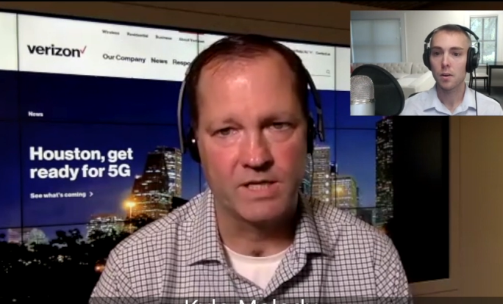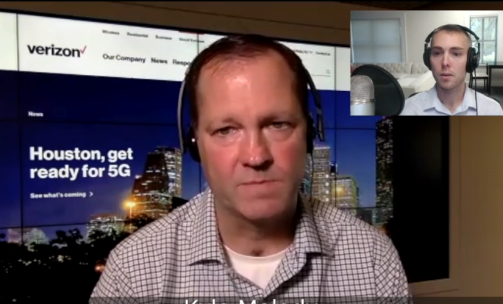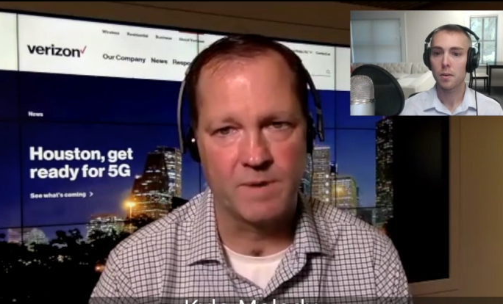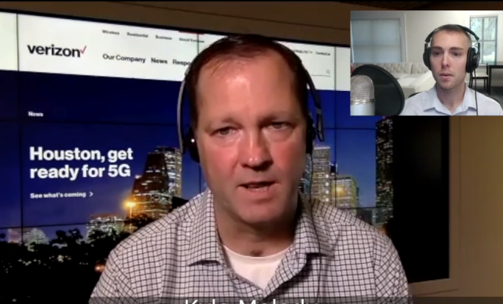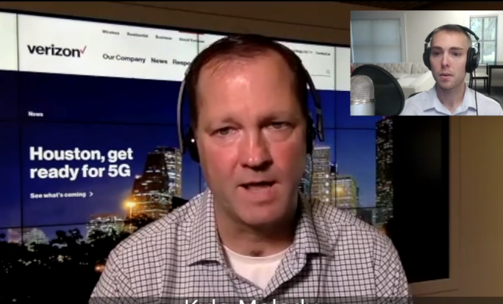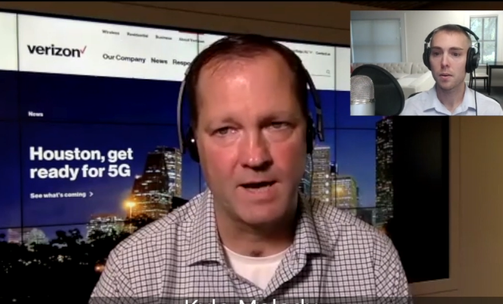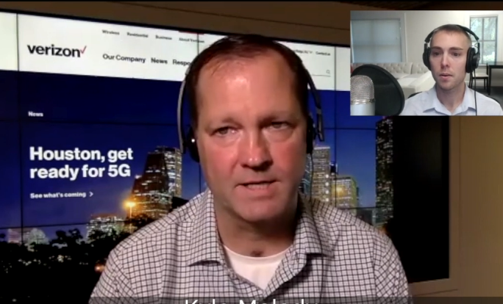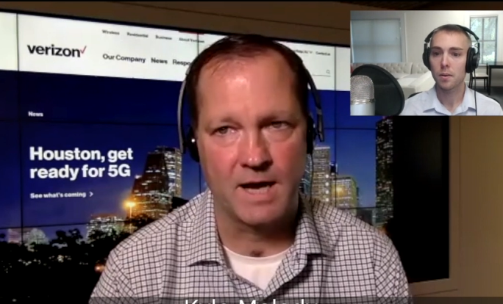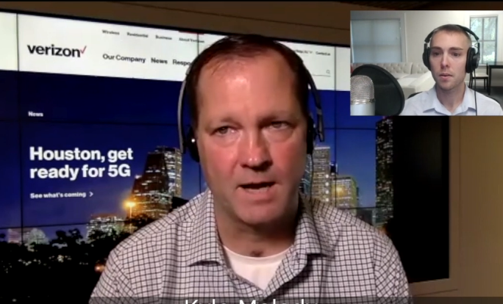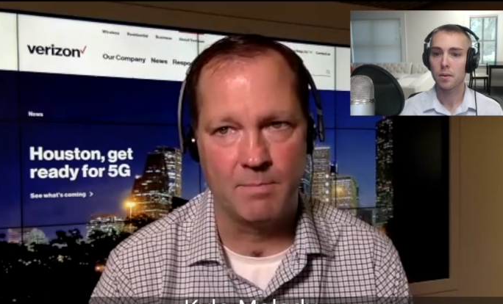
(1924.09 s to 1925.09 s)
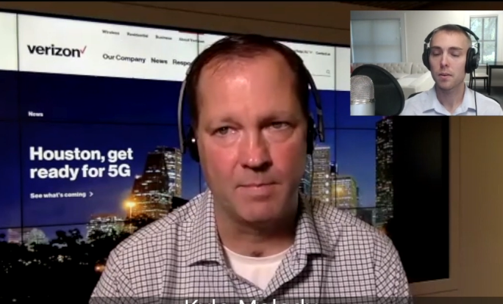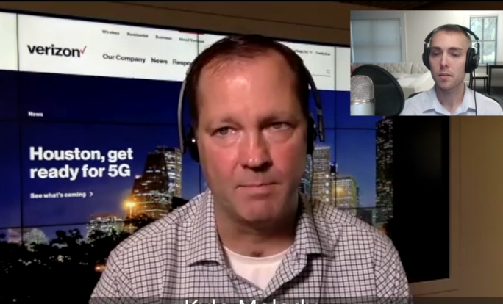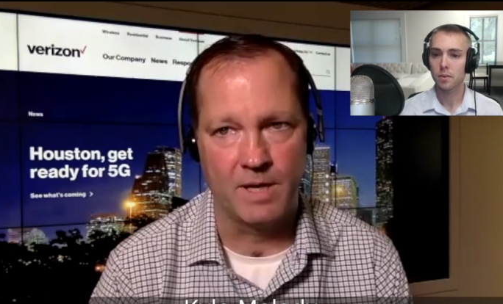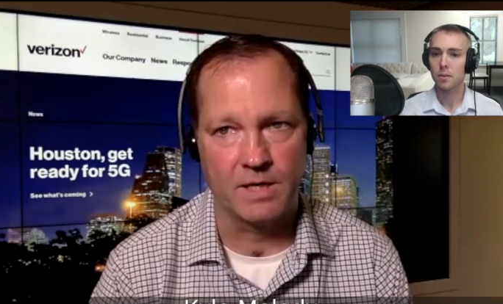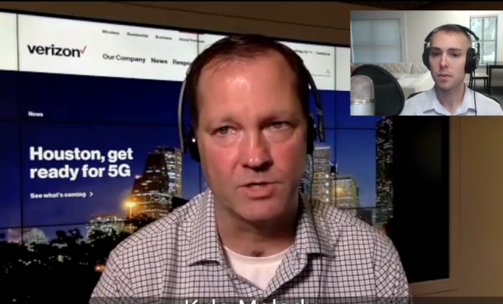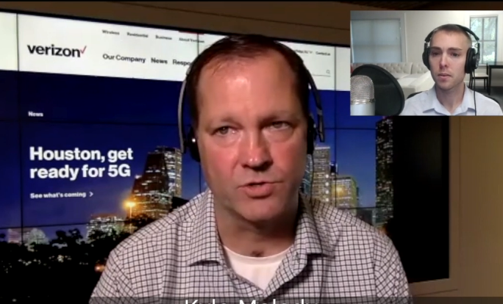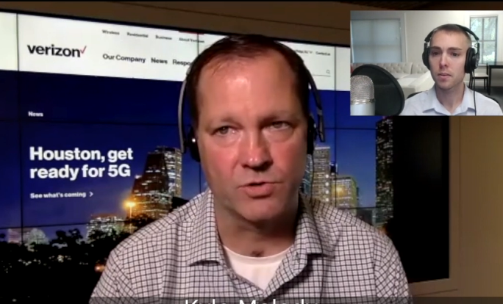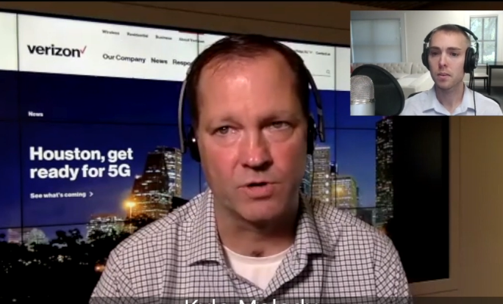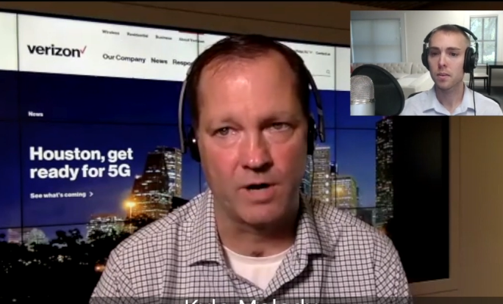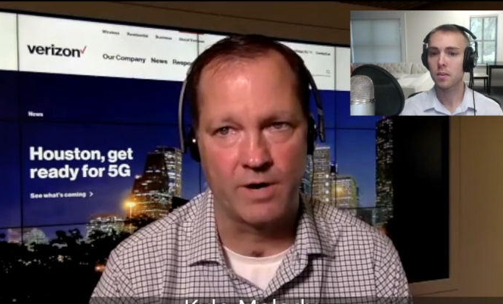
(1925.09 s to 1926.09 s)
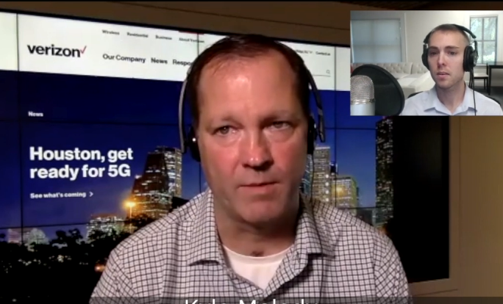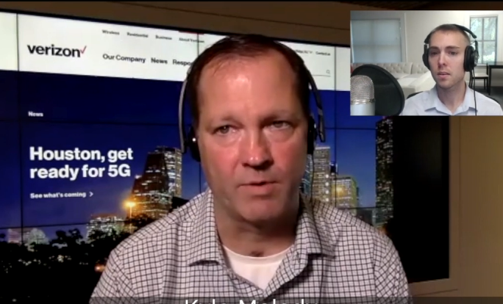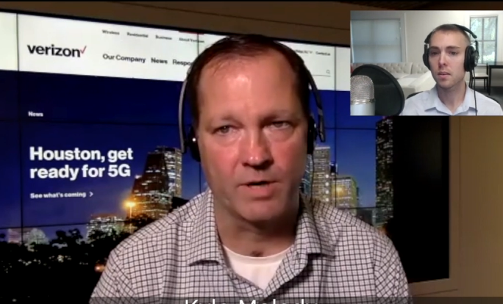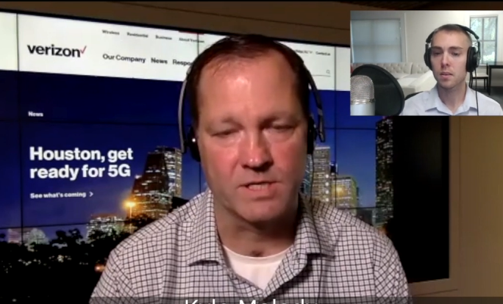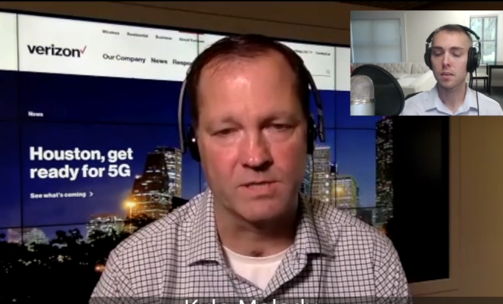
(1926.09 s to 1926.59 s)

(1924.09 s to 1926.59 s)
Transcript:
Speaker 1: continue to spend a lot of time making sure our network